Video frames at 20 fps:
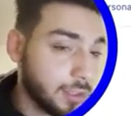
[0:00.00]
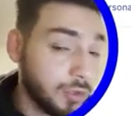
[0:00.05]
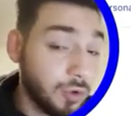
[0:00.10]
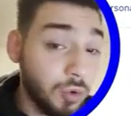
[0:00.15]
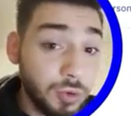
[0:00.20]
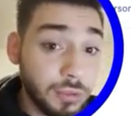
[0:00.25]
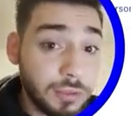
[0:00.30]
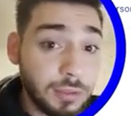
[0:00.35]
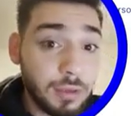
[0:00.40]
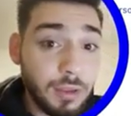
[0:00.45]

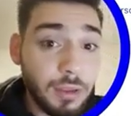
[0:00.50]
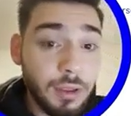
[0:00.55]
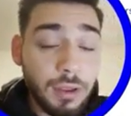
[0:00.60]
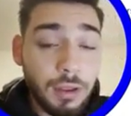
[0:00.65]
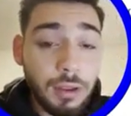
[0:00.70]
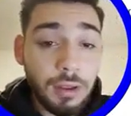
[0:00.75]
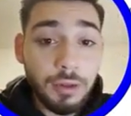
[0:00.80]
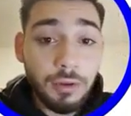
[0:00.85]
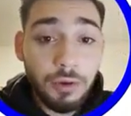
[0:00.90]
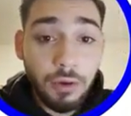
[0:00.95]
Use
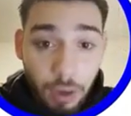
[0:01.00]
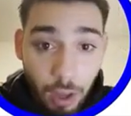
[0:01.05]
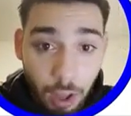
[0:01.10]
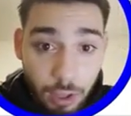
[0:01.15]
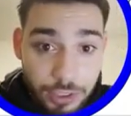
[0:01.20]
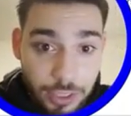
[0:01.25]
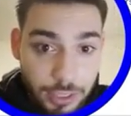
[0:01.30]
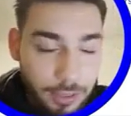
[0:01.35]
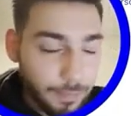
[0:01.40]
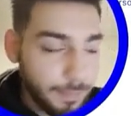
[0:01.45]
your
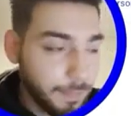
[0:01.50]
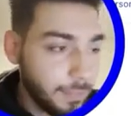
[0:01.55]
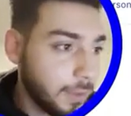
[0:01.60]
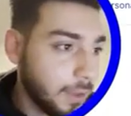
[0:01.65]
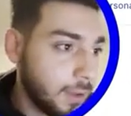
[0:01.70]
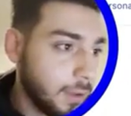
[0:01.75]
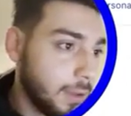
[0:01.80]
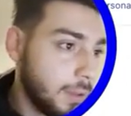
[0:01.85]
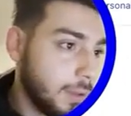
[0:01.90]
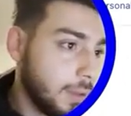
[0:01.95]
logic.
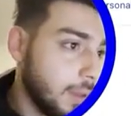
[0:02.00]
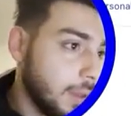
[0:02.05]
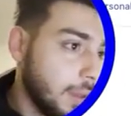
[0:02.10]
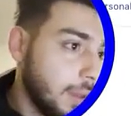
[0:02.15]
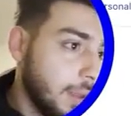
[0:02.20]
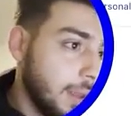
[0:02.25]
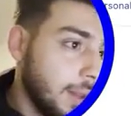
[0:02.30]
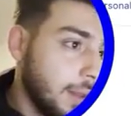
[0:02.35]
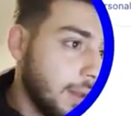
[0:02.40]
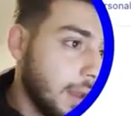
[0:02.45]

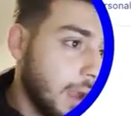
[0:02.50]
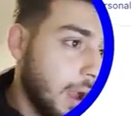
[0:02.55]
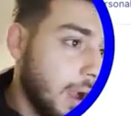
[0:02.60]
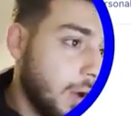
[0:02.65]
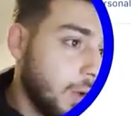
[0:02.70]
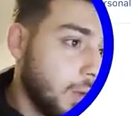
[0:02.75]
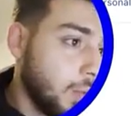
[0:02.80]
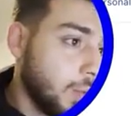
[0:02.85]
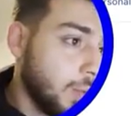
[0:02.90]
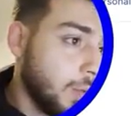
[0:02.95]

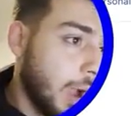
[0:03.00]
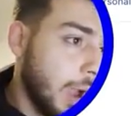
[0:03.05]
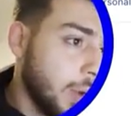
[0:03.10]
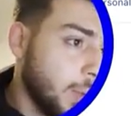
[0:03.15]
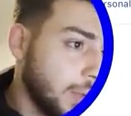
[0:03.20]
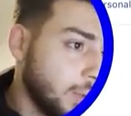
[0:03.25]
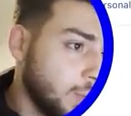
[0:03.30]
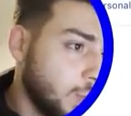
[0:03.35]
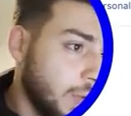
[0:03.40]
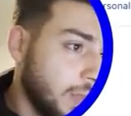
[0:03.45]
Now, I
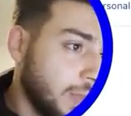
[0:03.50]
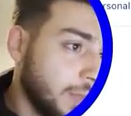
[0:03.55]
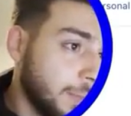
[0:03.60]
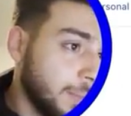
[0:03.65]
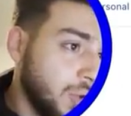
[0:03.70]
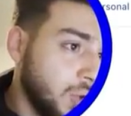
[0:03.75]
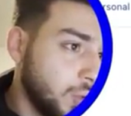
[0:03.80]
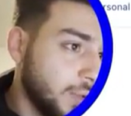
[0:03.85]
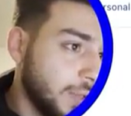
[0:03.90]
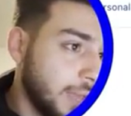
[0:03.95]
went with
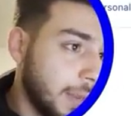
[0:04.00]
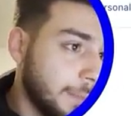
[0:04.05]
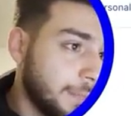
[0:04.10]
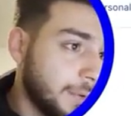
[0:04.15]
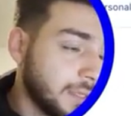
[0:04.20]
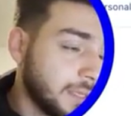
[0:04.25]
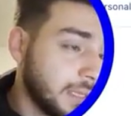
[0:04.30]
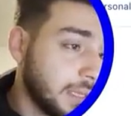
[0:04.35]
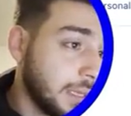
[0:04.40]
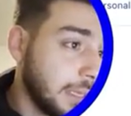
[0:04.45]
beauty and
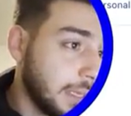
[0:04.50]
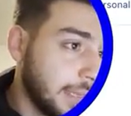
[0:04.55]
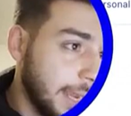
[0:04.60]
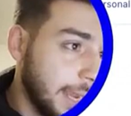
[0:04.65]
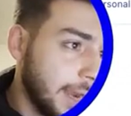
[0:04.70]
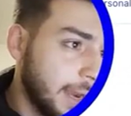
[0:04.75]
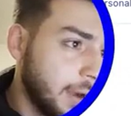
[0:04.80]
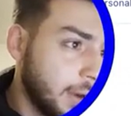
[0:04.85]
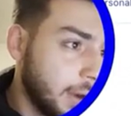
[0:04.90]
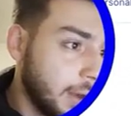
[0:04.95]
personal
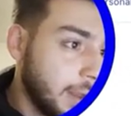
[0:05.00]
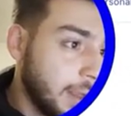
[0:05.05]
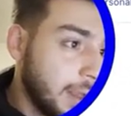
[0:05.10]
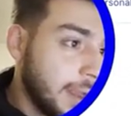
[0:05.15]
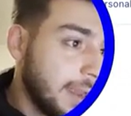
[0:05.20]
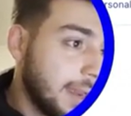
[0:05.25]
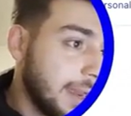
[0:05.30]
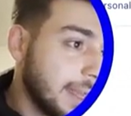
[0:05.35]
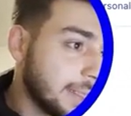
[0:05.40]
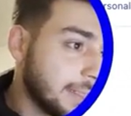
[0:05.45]
care.
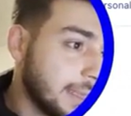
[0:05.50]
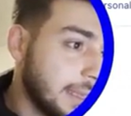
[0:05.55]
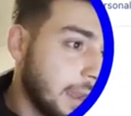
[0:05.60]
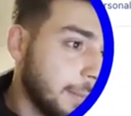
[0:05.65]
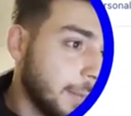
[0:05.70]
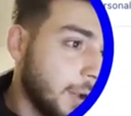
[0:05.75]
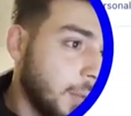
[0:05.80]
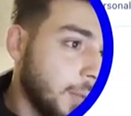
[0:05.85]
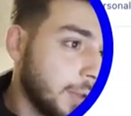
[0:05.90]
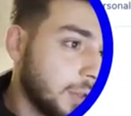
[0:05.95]
Next thing I'm
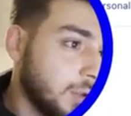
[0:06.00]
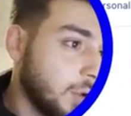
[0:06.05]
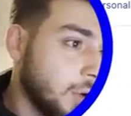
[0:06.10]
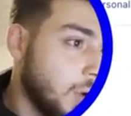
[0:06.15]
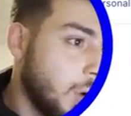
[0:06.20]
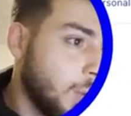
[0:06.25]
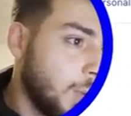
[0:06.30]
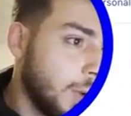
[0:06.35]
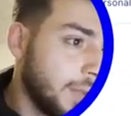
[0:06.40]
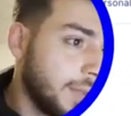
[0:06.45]
going to
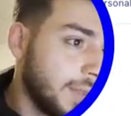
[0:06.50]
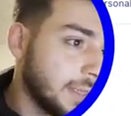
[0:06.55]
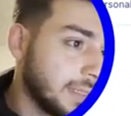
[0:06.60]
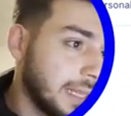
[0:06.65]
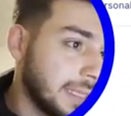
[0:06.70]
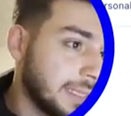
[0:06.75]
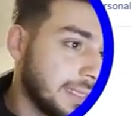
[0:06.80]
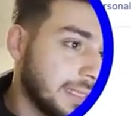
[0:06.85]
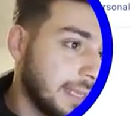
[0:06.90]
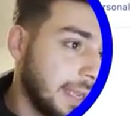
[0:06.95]
go with is,
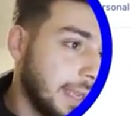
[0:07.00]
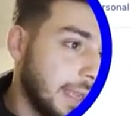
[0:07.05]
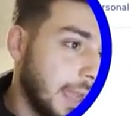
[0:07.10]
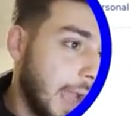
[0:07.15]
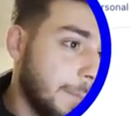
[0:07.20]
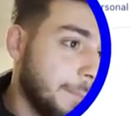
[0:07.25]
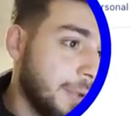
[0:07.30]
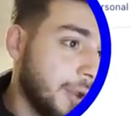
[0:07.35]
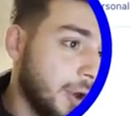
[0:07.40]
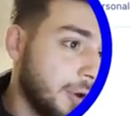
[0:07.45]
let's say,
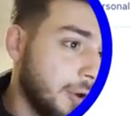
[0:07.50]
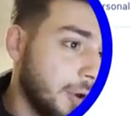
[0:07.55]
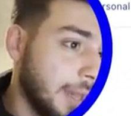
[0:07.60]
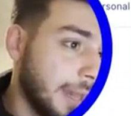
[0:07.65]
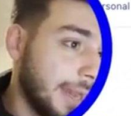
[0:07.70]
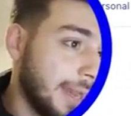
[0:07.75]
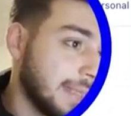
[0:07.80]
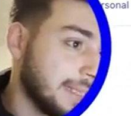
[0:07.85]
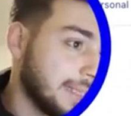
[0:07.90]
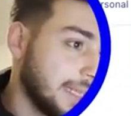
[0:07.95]
apparel
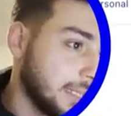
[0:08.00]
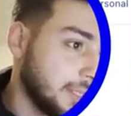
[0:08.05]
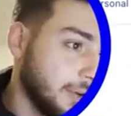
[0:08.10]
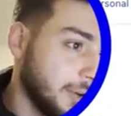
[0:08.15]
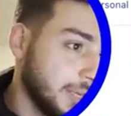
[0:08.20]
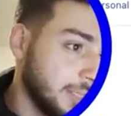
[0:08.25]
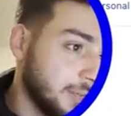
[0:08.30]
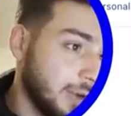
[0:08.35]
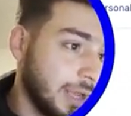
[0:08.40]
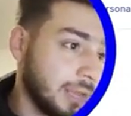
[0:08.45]
and
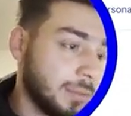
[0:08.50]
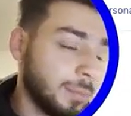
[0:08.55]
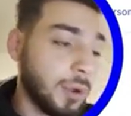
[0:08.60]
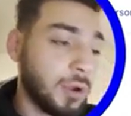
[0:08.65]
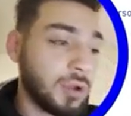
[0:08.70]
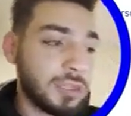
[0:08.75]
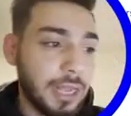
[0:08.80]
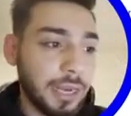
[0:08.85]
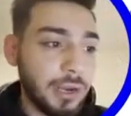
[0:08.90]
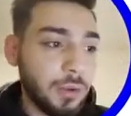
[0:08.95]
accessories, right?
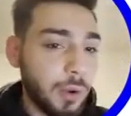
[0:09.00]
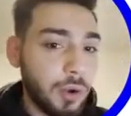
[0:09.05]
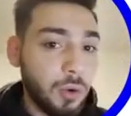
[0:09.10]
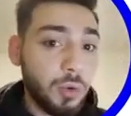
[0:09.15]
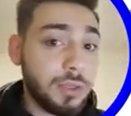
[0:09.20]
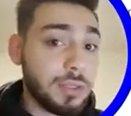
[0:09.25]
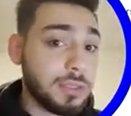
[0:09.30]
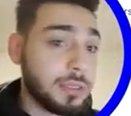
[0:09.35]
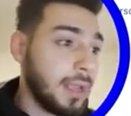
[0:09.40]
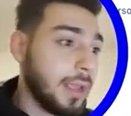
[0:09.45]
Because anyone
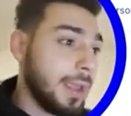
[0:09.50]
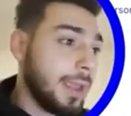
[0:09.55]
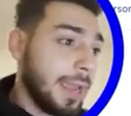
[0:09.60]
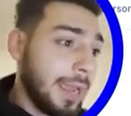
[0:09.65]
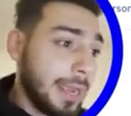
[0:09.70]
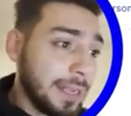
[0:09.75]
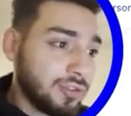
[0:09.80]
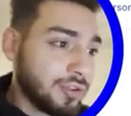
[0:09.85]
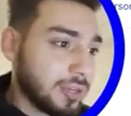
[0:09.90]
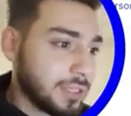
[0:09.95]
who is
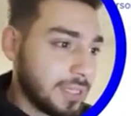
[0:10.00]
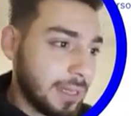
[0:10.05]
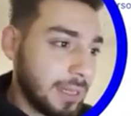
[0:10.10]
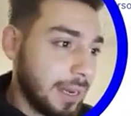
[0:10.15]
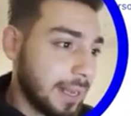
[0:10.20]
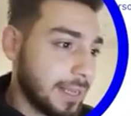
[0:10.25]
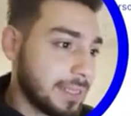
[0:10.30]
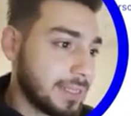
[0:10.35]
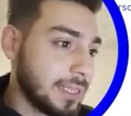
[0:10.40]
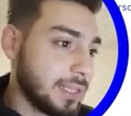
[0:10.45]
interested in
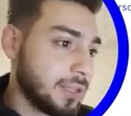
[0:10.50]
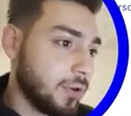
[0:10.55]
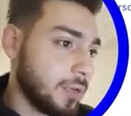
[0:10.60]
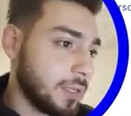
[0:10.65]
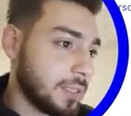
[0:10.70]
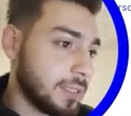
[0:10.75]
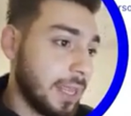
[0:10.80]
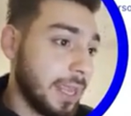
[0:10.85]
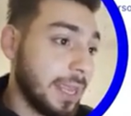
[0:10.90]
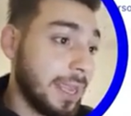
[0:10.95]

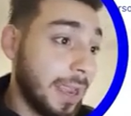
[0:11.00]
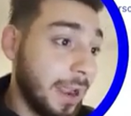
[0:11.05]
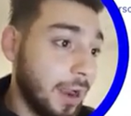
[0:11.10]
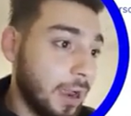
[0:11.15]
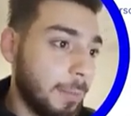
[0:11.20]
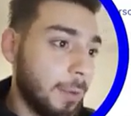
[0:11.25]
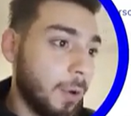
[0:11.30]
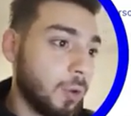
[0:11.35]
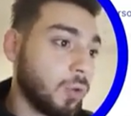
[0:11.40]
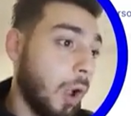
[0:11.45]
accessories, they care
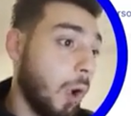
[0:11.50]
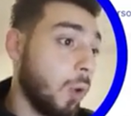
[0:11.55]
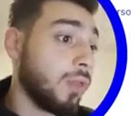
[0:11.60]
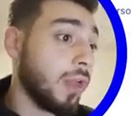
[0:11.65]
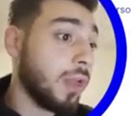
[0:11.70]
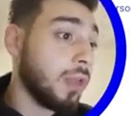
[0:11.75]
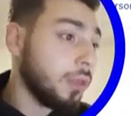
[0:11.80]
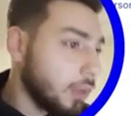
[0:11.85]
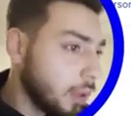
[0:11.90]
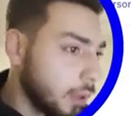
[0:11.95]
about how
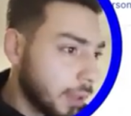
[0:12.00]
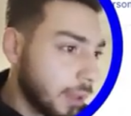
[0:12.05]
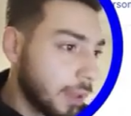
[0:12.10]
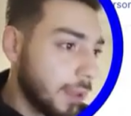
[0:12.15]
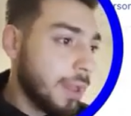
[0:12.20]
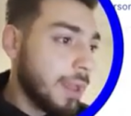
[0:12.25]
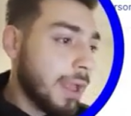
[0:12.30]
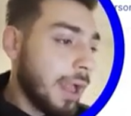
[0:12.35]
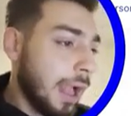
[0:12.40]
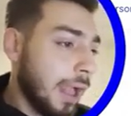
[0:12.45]
they look,
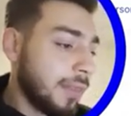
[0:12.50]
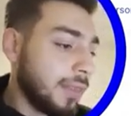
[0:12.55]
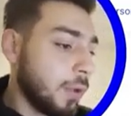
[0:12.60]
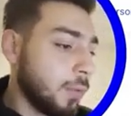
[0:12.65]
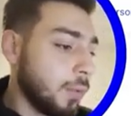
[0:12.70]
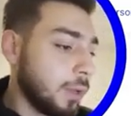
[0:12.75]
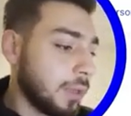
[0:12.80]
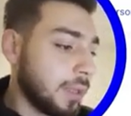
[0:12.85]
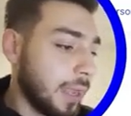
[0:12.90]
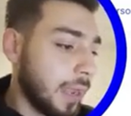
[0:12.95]
and they
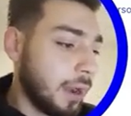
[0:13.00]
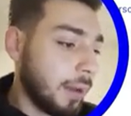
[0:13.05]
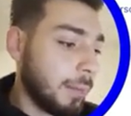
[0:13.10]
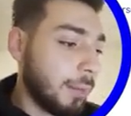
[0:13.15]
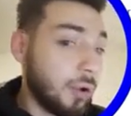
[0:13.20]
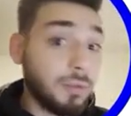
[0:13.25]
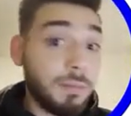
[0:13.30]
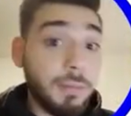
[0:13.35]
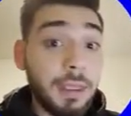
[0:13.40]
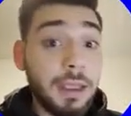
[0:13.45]
will care
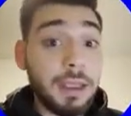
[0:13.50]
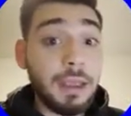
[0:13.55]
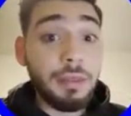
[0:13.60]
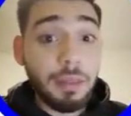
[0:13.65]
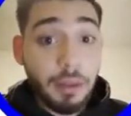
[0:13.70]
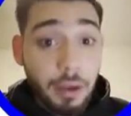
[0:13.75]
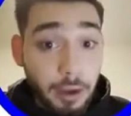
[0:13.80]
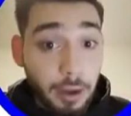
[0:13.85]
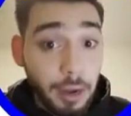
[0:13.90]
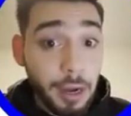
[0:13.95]
about making
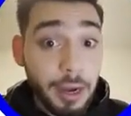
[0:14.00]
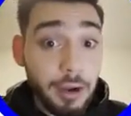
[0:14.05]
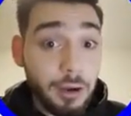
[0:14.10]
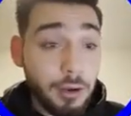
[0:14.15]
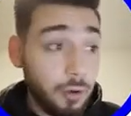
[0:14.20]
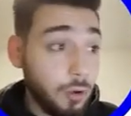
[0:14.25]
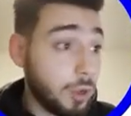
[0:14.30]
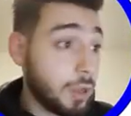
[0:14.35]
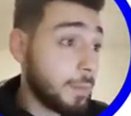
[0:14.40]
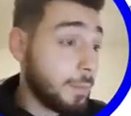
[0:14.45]
their hair
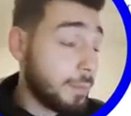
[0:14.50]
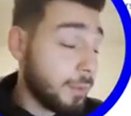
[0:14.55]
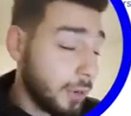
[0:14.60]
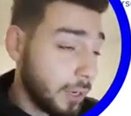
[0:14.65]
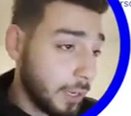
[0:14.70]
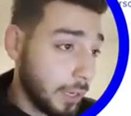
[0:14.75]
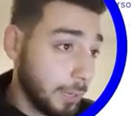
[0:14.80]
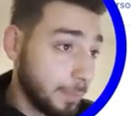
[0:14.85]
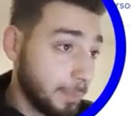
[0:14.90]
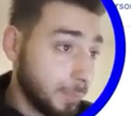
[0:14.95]
look
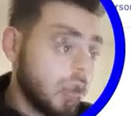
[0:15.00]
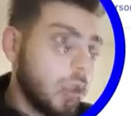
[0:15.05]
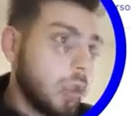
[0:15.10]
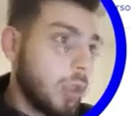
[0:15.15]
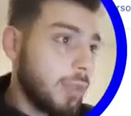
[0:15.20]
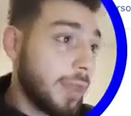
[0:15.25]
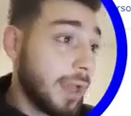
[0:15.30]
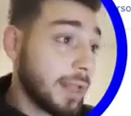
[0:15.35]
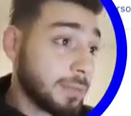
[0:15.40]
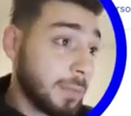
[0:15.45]
pretty.
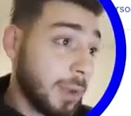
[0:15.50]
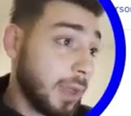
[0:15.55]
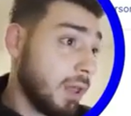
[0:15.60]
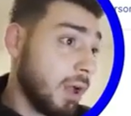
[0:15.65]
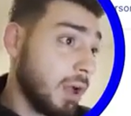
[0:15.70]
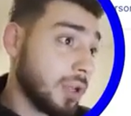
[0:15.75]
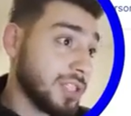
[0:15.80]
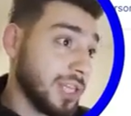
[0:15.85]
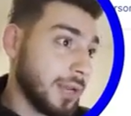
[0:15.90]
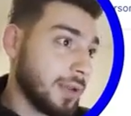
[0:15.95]
That's my
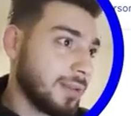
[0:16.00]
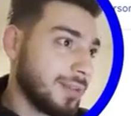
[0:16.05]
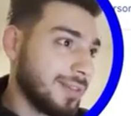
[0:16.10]
logic.